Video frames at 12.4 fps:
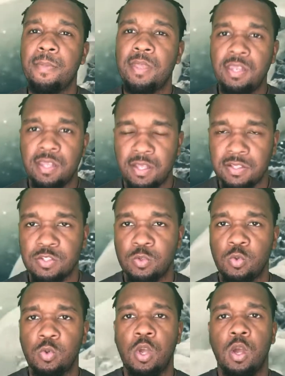meaning
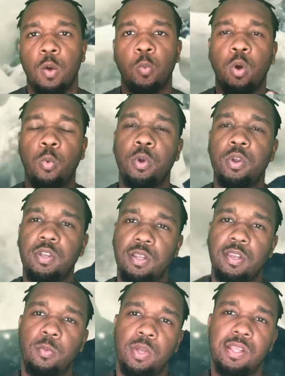into what we're
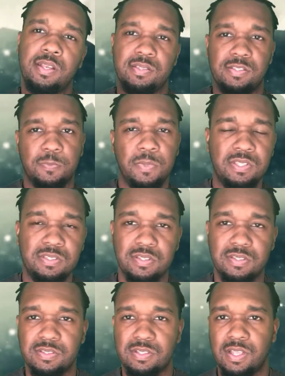dealing with as a
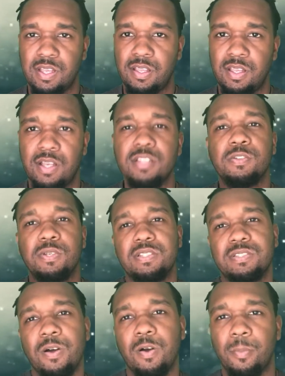species today. So let's
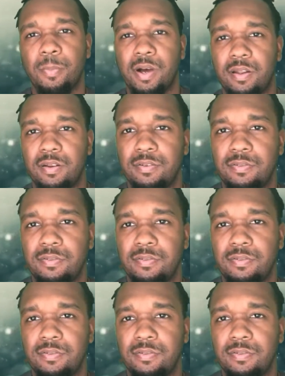talk about it.